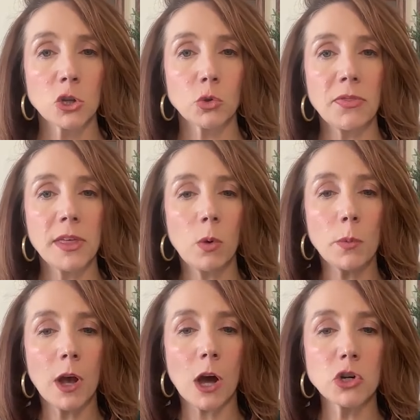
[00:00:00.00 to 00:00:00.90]
So I think when
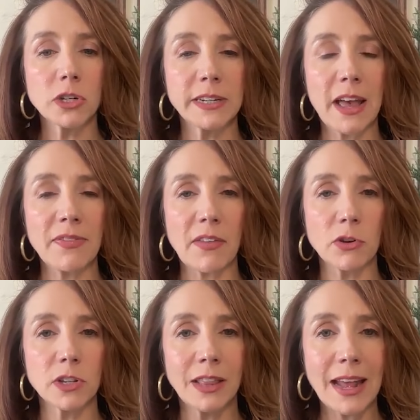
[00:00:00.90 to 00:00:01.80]
we understand that
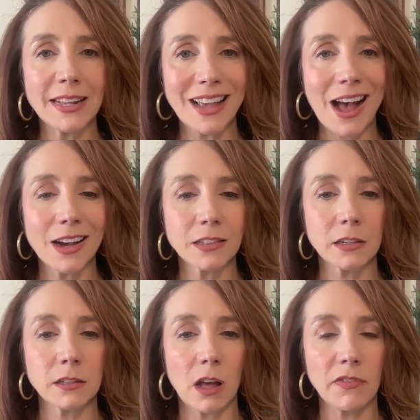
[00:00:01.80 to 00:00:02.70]
there's a lot of toxic
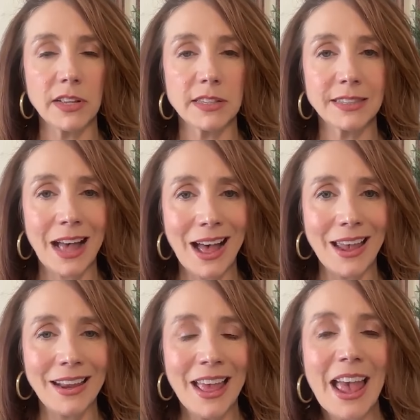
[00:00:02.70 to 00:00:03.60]
stuff
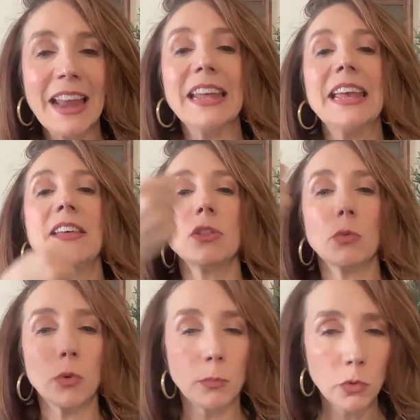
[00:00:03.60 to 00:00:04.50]
inside and in the
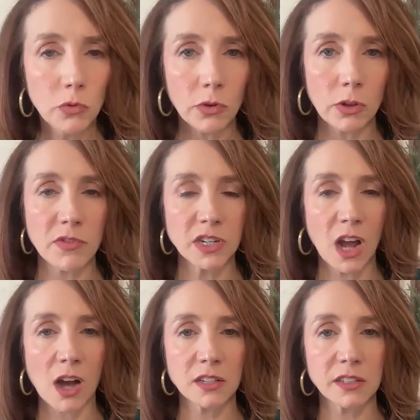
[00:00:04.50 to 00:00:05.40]
removal of the
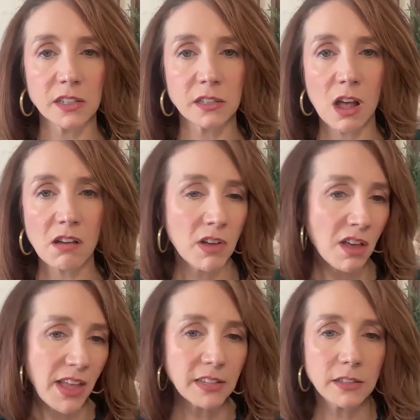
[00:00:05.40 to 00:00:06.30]
toxic stuff,
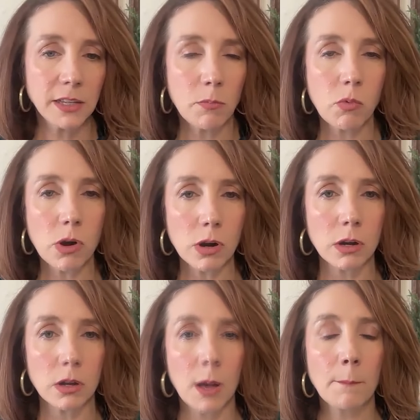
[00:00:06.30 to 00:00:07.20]
that's deep
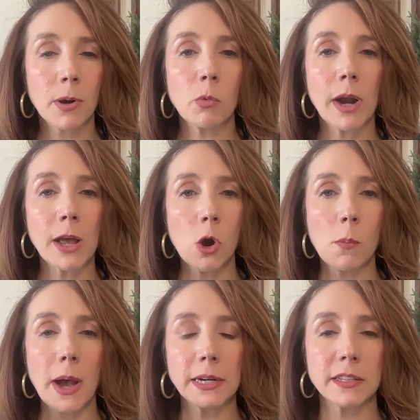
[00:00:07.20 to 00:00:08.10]
work. But when I go
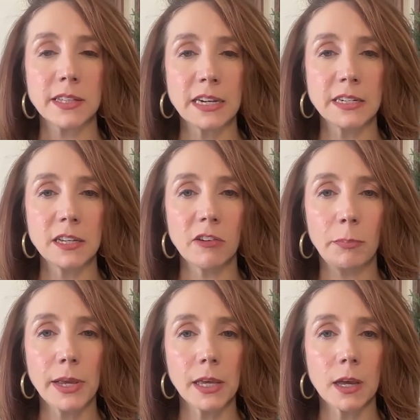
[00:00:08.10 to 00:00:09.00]
back to this idea of
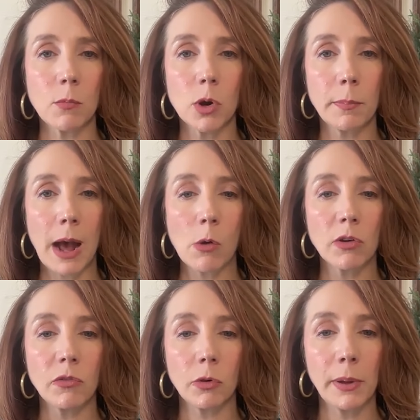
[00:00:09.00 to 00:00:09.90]
picking a more
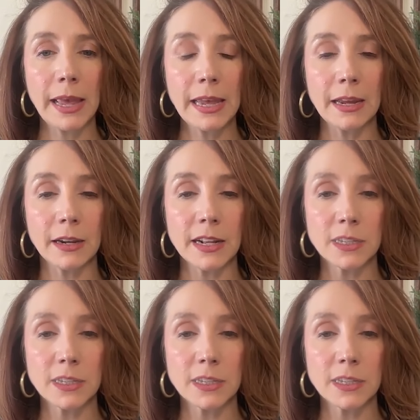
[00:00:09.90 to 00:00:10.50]
powerful pain,